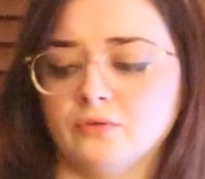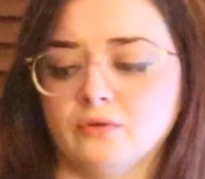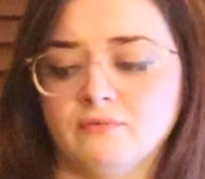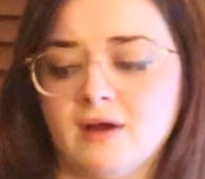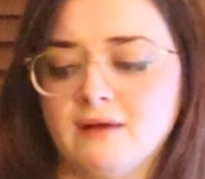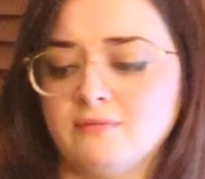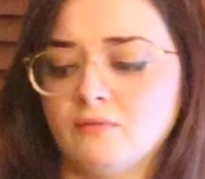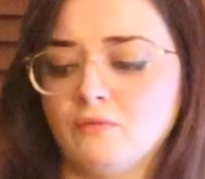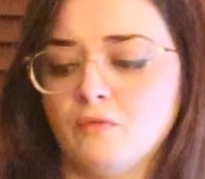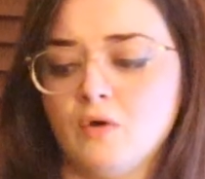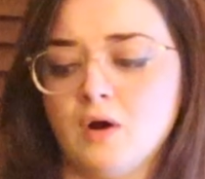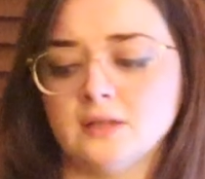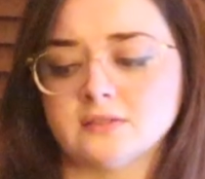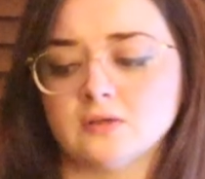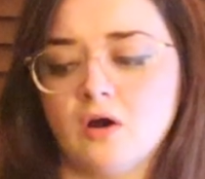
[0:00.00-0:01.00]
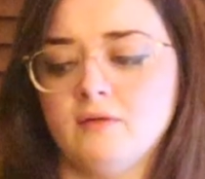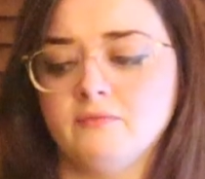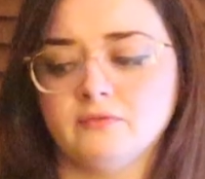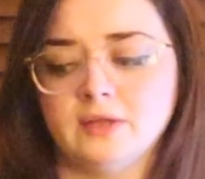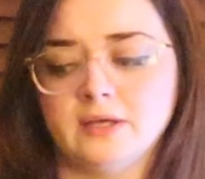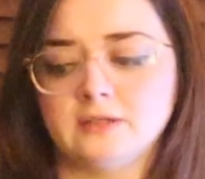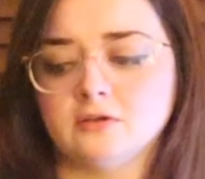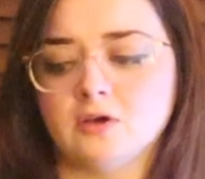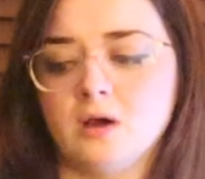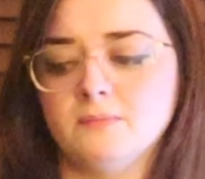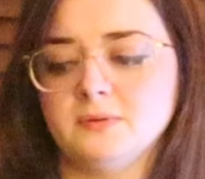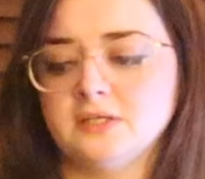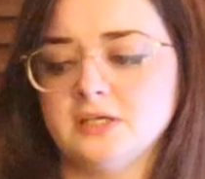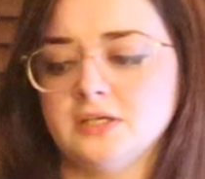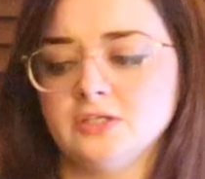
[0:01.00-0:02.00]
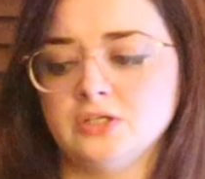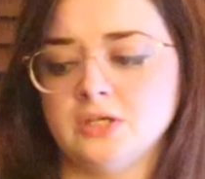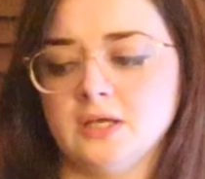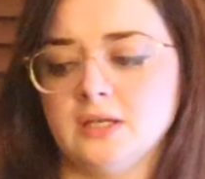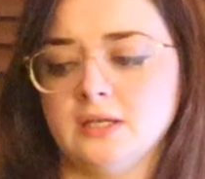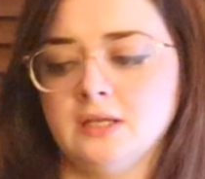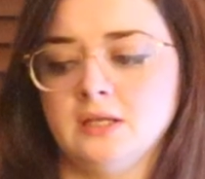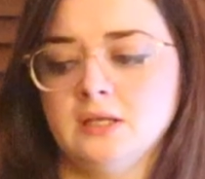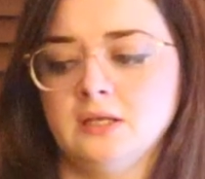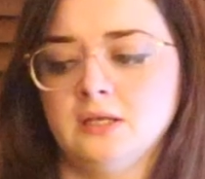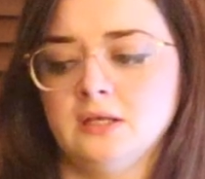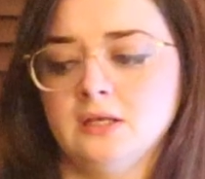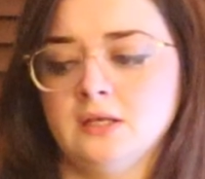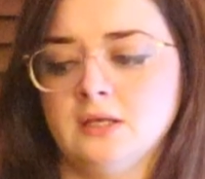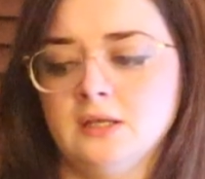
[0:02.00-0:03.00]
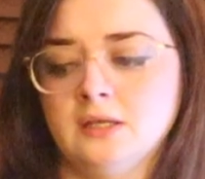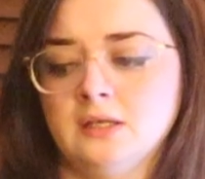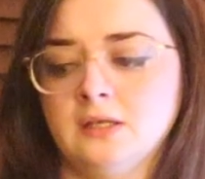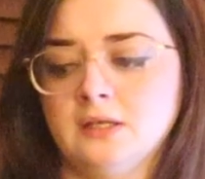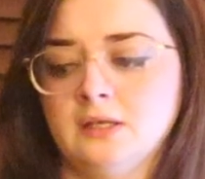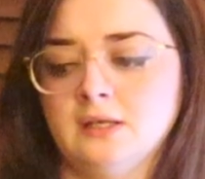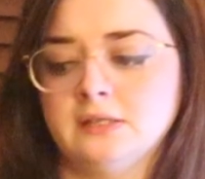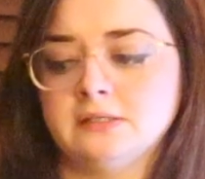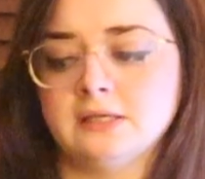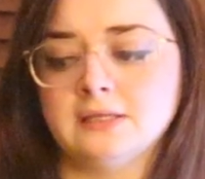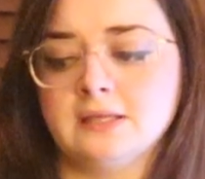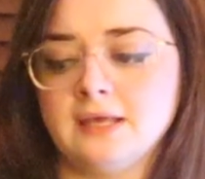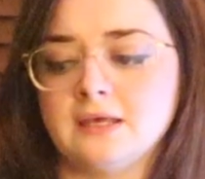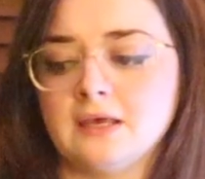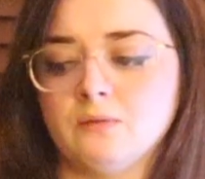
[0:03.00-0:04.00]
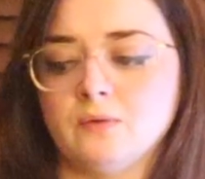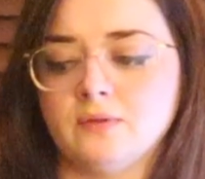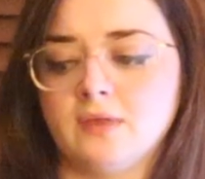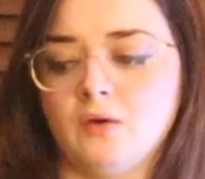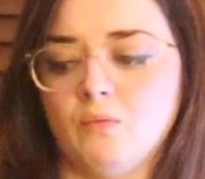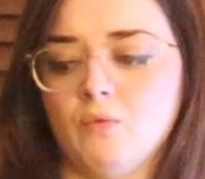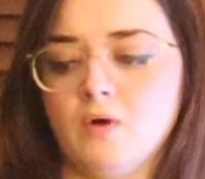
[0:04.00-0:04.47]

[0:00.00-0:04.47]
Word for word: through. Five of Wands, conflict, competition. It's like they get what they